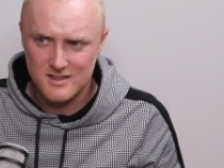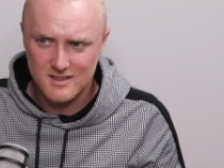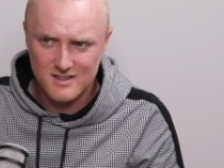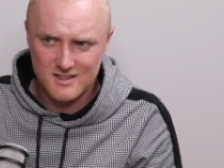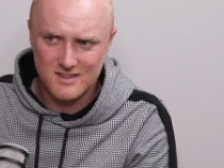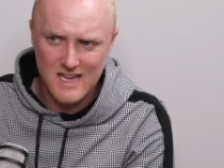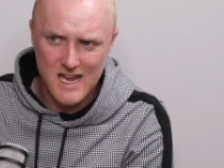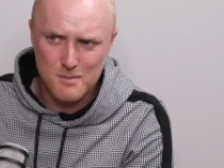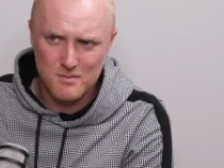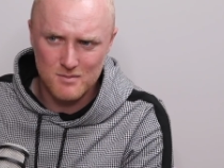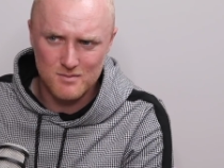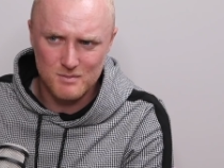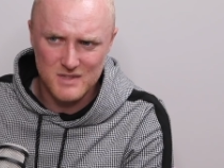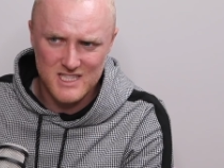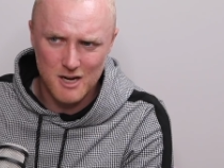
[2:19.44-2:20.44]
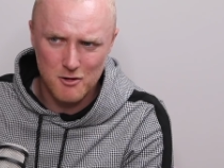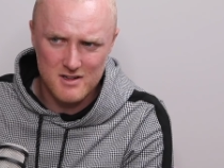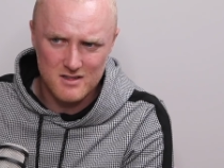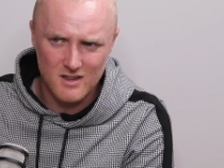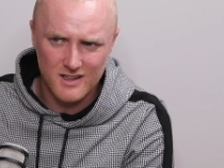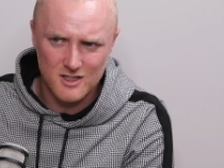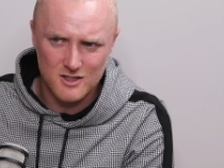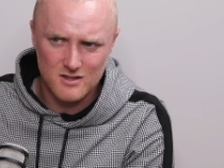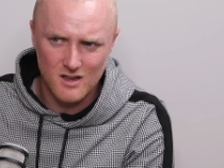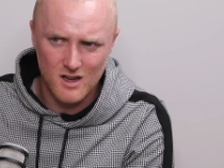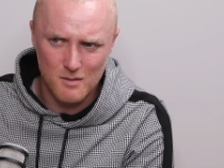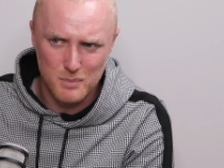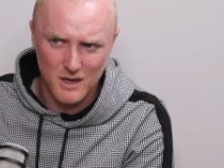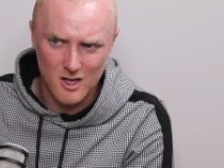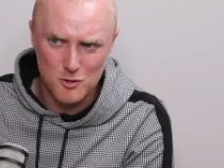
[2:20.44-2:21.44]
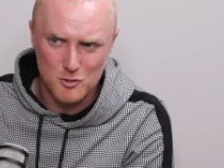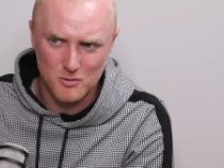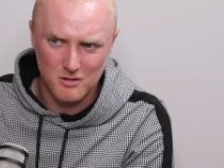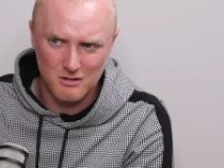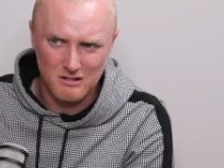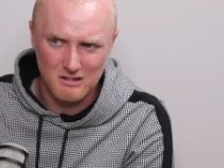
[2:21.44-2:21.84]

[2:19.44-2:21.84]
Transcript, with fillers: we, same material as like a, a balloon?